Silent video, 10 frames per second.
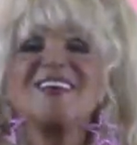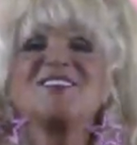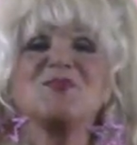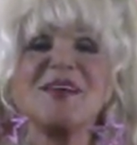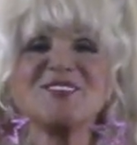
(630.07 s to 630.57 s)

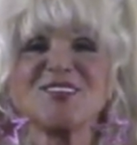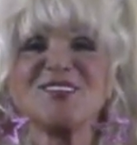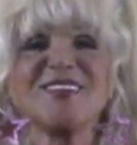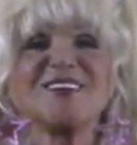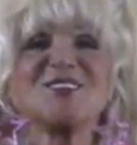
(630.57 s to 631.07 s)
Your
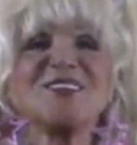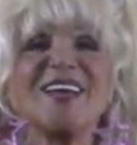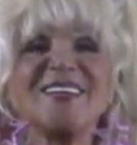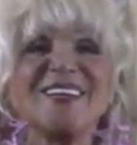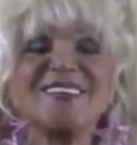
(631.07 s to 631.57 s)
magical color,
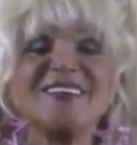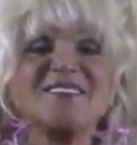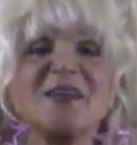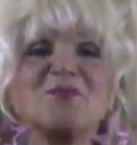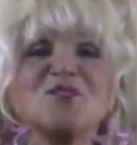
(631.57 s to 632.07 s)
lilac,
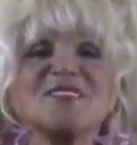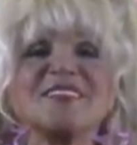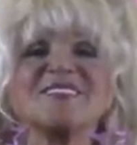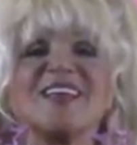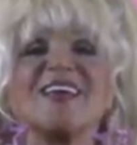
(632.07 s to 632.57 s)
lucky number
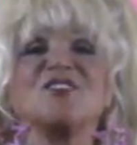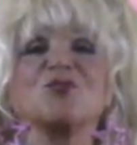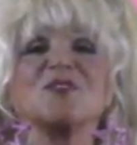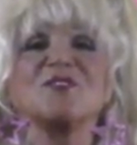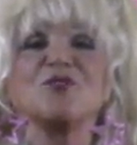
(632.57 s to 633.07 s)
6 and
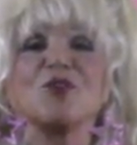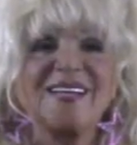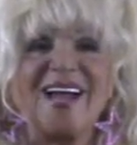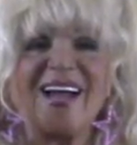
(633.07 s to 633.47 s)
24.